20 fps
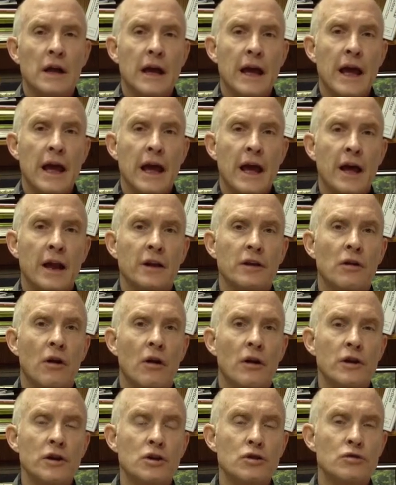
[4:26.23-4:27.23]
and
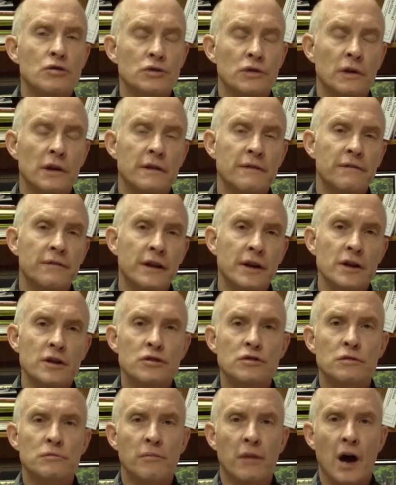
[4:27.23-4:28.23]
are usually
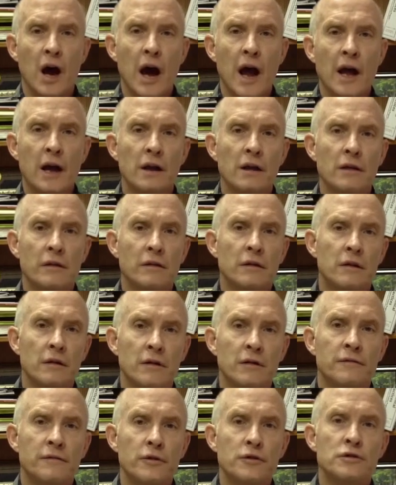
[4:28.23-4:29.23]
finished by the,
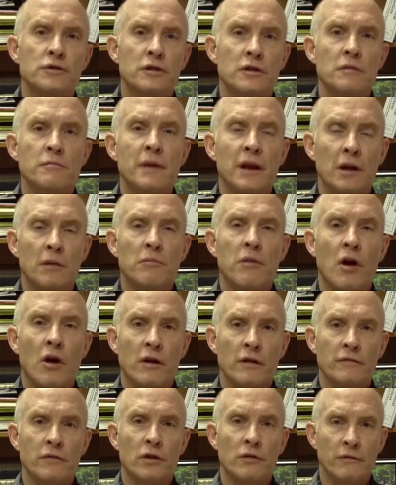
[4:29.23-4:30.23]
the first to the middle
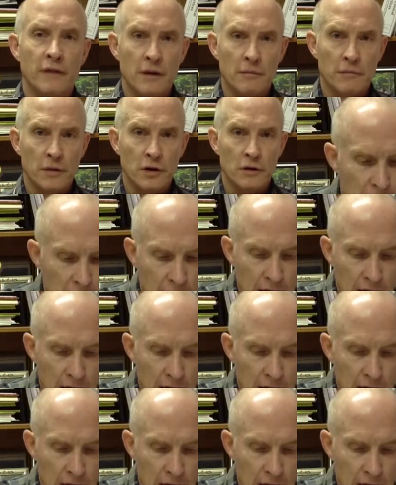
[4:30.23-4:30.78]
part of November.